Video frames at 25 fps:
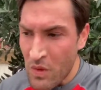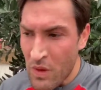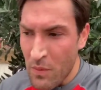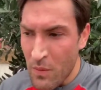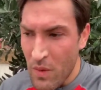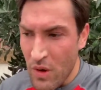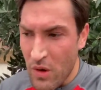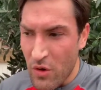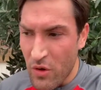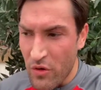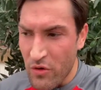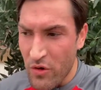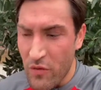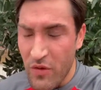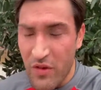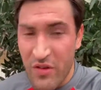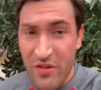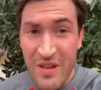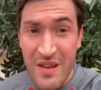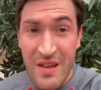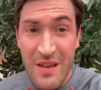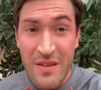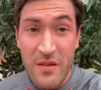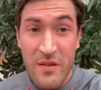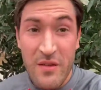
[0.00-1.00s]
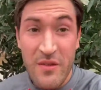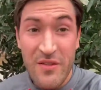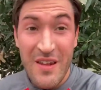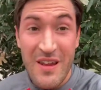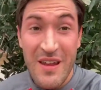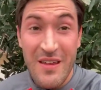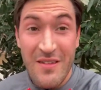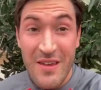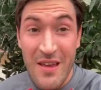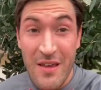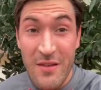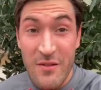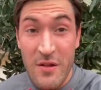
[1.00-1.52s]
because obviously it's
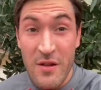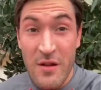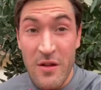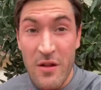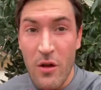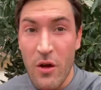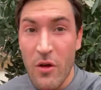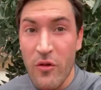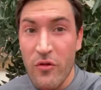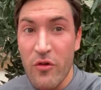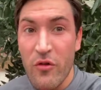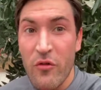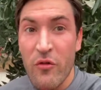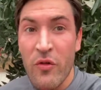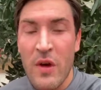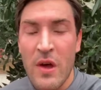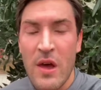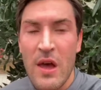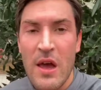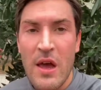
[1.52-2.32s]
silly season, lots of